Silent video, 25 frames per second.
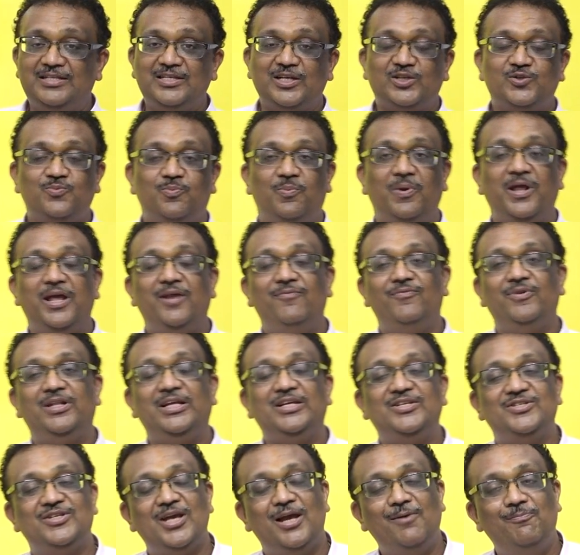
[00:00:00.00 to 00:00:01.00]
Explain with
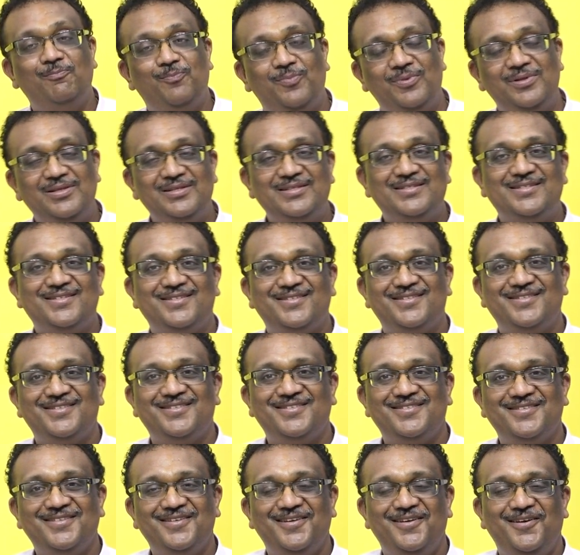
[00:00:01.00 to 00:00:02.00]

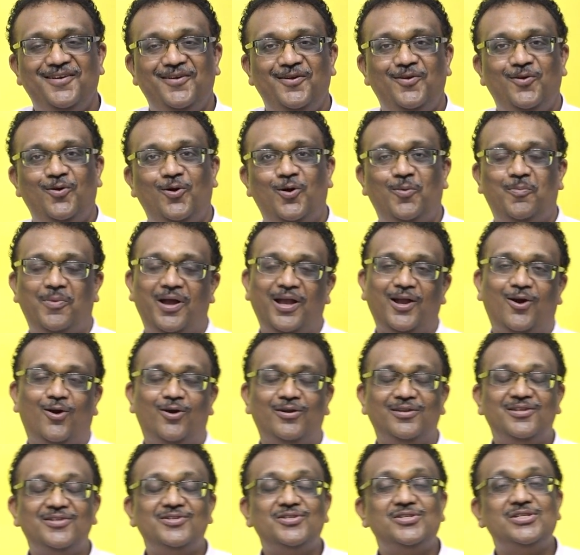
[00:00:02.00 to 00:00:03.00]
examples. Oh my
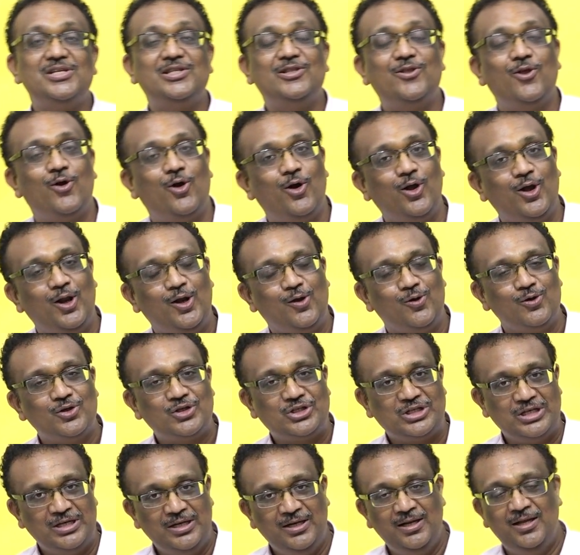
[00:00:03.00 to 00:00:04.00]
God, this is a theoretical
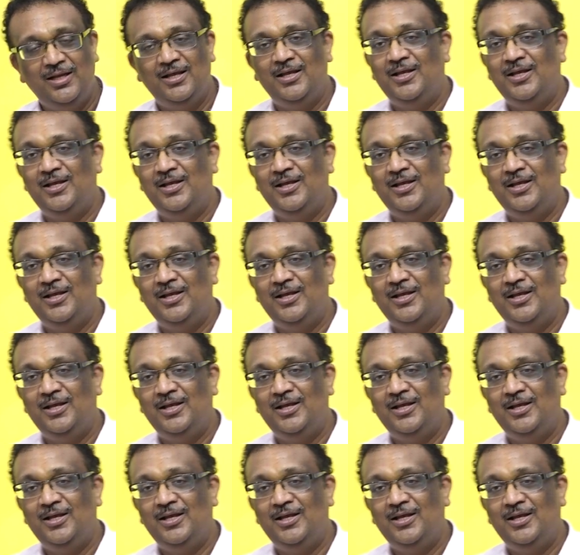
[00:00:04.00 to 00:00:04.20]
question